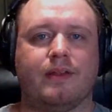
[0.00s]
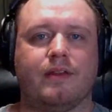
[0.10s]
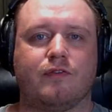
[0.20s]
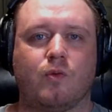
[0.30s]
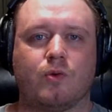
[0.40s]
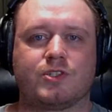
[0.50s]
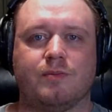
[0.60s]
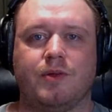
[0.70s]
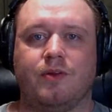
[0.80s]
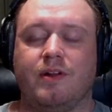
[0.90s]
the Forge
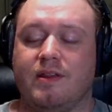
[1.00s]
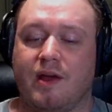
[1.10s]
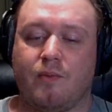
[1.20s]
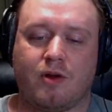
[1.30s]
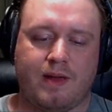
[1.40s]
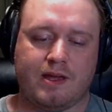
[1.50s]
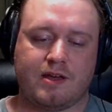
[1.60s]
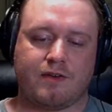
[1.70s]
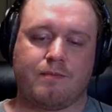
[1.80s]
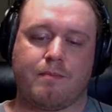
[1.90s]
community. They want to make
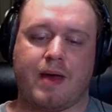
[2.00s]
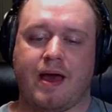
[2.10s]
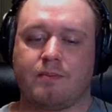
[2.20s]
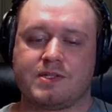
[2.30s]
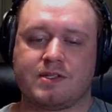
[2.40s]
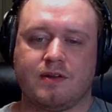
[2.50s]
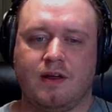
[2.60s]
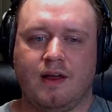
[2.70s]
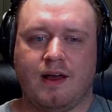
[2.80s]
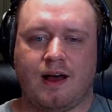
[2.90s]
maps.
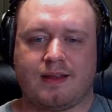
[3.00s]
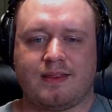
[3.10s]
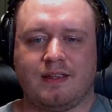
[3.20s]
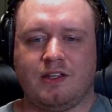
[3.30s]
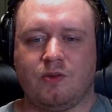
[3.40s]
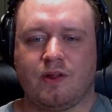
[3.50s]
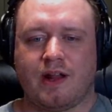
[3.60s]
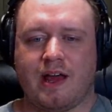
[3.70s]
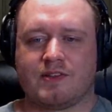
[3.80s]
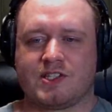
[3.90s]
I think you could
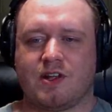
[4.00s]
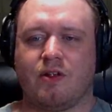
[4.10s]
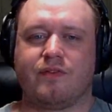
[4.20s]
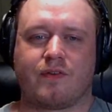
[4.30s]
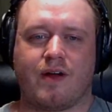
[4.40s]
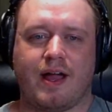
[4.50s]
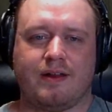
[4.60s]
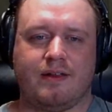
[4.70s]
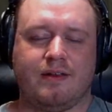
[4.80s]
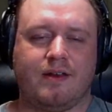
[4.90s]
have a solid
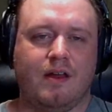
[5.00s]
variety